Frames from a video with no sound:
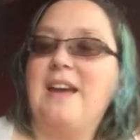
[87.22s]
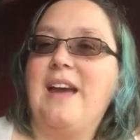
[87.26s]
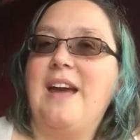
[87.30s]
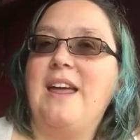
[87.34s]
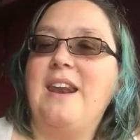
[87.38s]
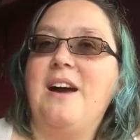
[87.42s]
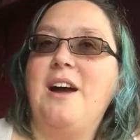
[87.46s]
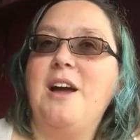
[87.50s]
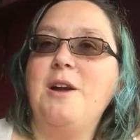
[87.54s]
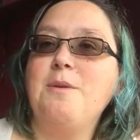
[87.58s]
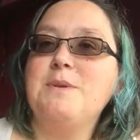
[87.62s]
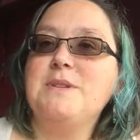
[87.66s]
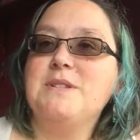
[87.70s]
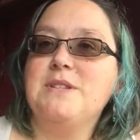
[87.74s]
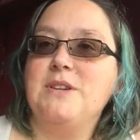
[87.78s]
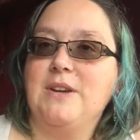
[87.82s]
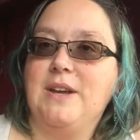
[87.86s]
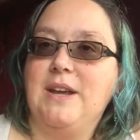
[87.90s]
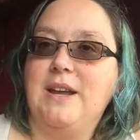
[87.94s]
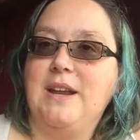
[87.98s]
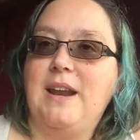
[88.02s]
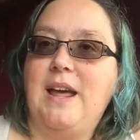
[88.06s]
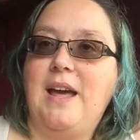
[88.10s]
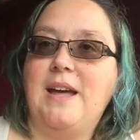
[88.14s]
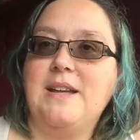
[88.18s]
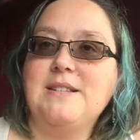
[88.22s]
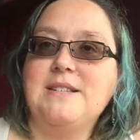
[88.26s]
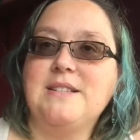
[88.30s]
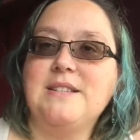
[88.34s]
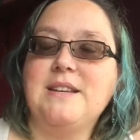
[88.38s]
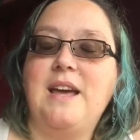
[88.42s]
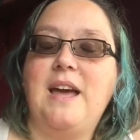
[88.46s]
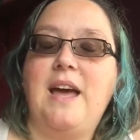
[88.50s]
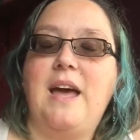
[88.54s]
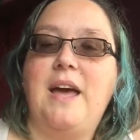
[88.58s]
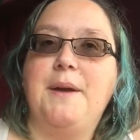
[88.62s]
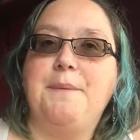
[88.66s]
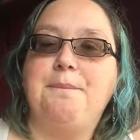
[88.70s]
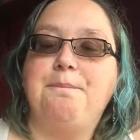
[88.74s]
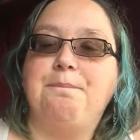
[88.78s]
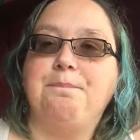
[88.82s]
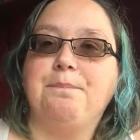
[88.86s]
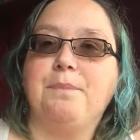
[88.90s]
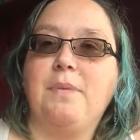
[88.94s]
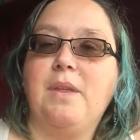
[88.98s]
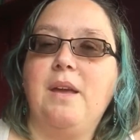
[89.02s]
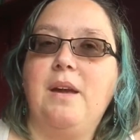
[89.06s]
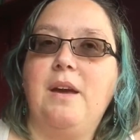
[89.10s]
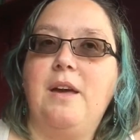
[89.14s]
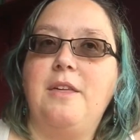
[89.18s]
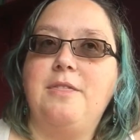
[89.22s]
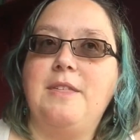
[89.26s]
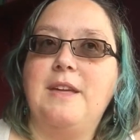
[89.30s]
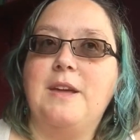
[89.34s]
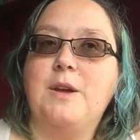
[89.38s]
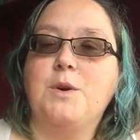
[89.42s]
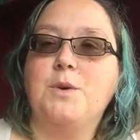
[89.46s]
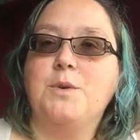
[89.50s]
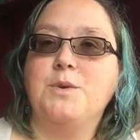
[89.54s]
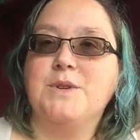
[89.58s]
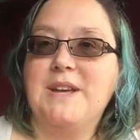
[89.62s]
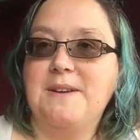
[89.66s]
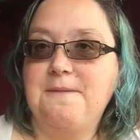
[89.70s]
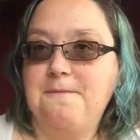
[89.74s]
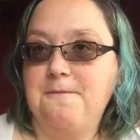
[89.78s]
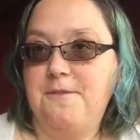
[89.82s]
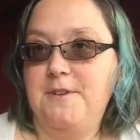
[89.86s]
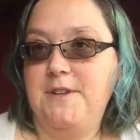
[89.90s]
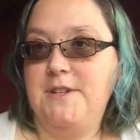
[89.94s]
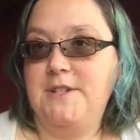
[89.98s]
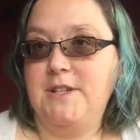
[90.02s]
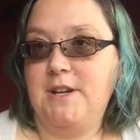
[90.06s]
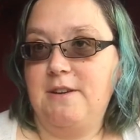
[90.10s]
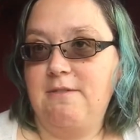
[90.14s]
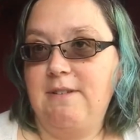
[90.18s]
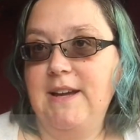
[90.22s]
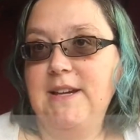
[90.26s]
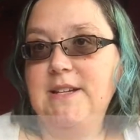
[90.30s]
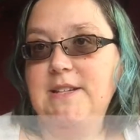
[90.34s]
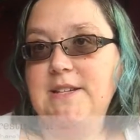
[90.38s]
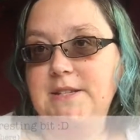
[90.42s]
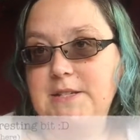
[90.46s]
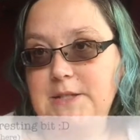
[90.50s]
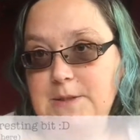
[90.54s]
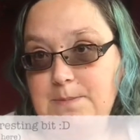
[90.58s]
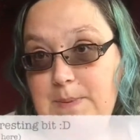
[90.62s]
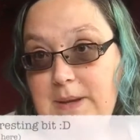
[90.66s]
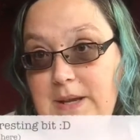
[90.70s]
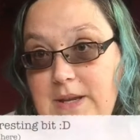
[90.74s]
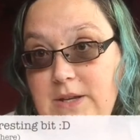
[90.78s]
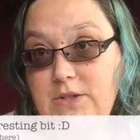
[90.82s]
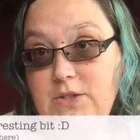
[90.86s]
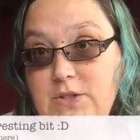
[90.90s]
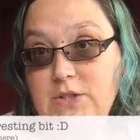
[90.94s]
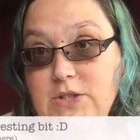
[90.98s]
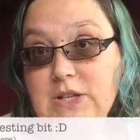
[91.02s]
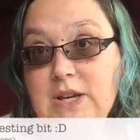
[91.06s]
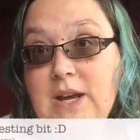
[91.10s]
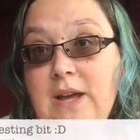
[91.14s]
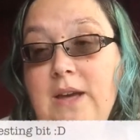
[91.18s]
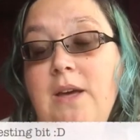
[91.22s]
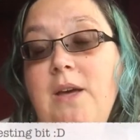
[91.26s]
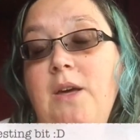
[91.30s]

I was looking at a thing called infant directed speech,